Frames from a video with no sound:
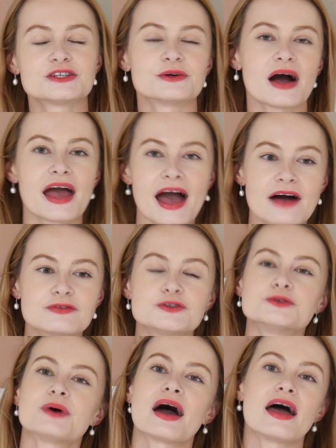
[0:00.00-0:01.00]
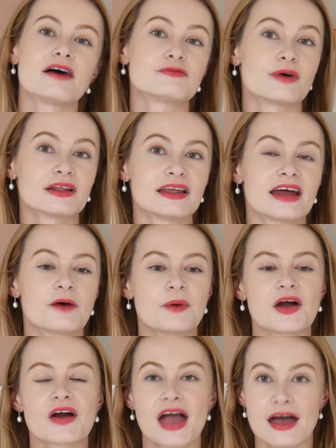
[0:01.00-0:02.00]
So I have one that I
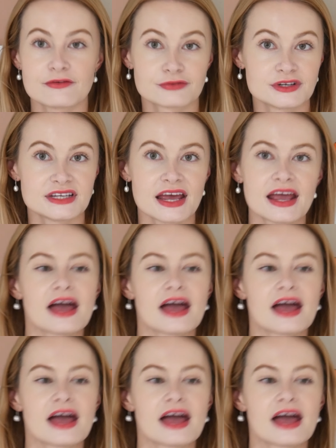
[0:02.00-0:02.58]
wear every day,